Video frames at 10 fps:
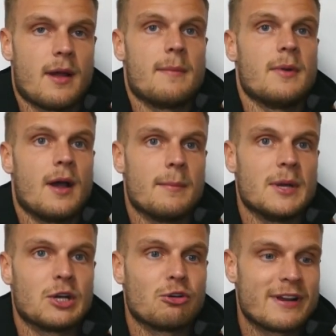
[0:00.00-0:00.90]
I'm, I'm
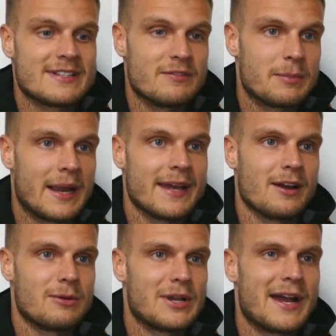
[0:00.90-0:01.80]
an aggressive player,
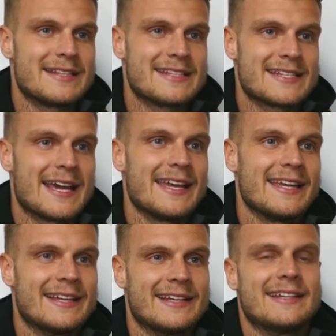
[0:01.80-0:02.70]
I would like to
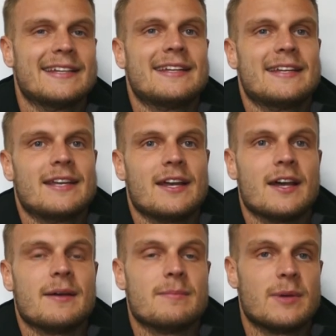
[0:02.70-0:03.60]
say.
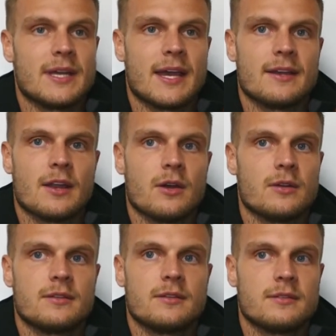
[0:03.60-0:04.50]
Um, but yeah, no,
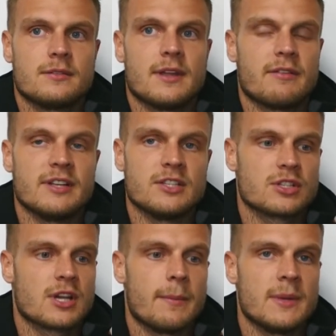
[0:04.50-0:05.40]
definitely
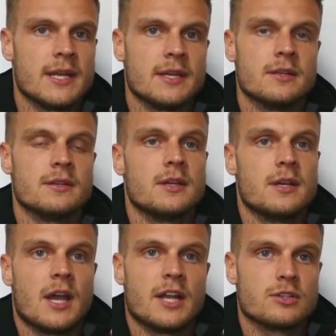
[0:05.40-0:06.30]
just coming in and,
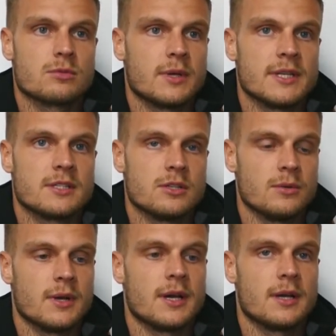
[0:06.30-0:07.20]
and just wanting
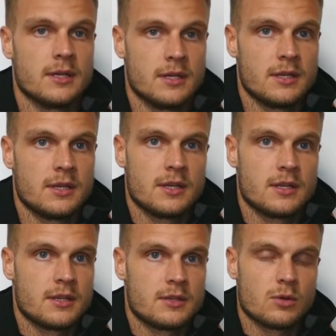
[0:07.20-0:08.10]
to uh,
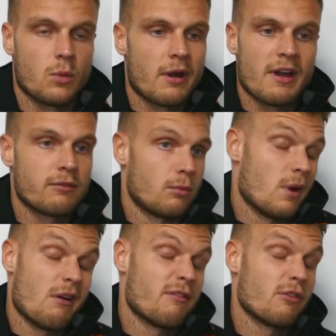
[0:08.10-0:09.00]
to wherever
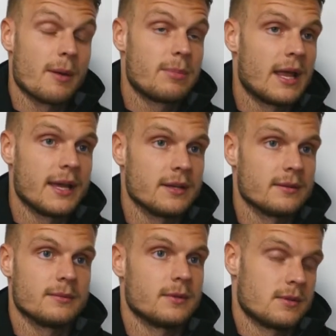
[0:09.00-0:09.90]
wherever I play,
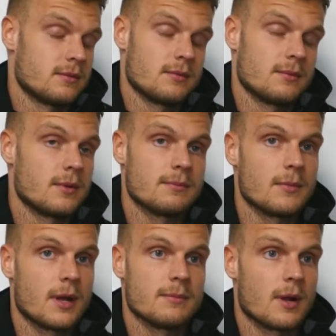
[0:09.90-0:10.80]
um,
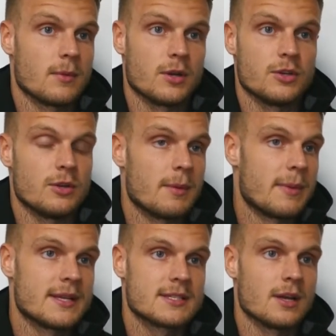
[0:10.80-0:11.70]
I'm, I'm going to do my best.